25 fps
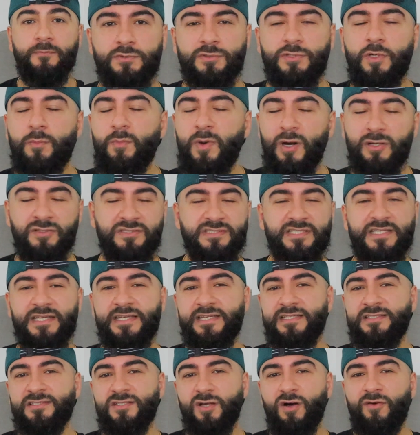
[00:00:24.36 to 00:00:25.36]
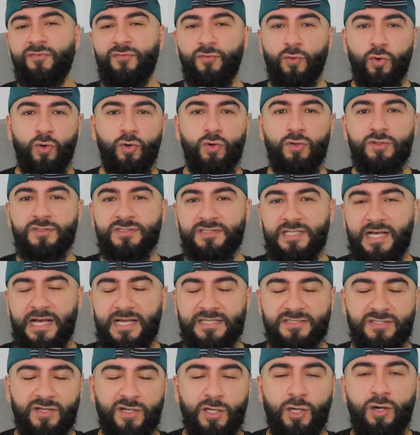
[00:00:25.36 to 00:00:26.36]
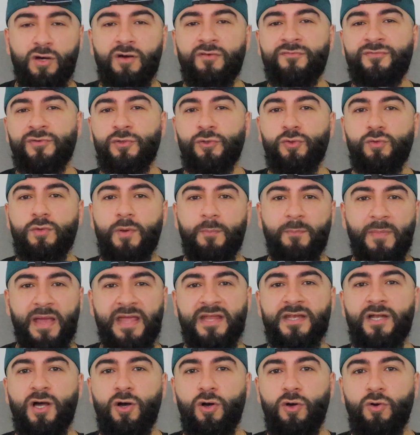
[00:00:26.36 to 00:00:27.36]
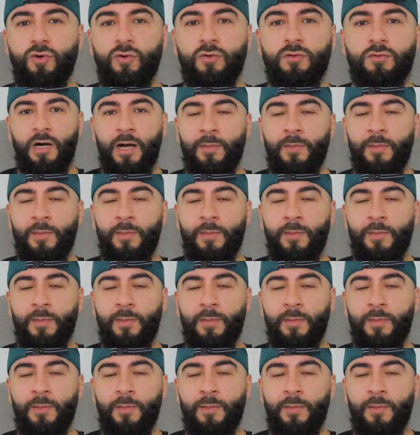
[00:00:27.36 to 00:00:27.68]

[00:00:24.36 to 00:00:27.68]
So broskis, of course, as a lot of you may know,